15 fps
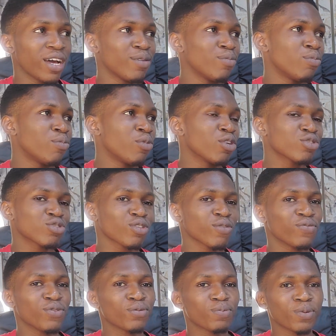and most of
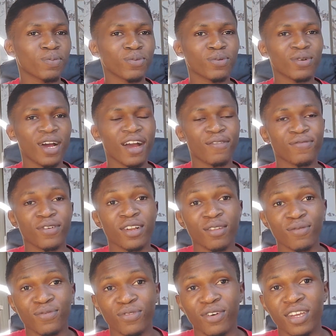you people are
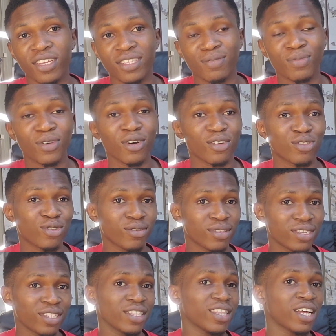falling for it because you
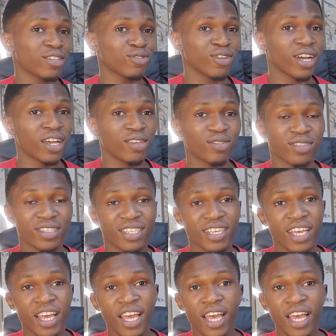think that you can use the